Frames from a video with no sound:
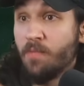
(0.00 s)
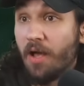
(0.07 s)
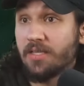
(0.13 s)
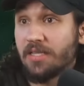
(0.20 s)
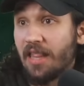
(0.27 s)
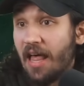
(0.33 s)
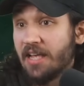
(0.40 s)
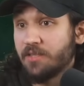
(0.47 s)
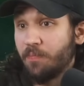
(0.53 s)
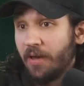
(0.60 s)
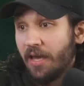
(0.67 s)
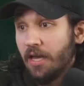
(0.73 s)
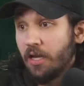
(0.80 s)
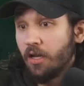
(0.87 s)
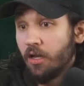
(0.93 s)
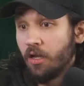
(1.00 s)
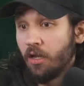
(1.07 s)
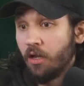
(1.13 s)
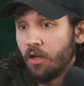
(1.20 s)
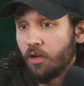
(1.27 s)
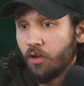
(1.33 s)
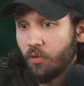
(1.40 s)
must last pick.
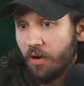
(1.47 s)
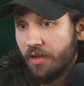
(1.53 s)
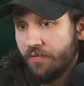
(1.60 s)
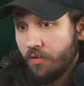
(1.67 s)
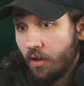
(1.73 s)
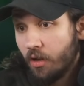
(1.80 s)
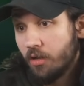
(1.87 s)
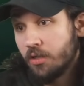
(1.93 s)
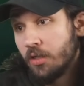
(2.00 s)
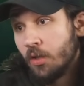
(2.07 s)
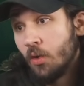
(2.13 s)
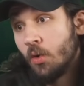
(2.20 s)
Graveyard.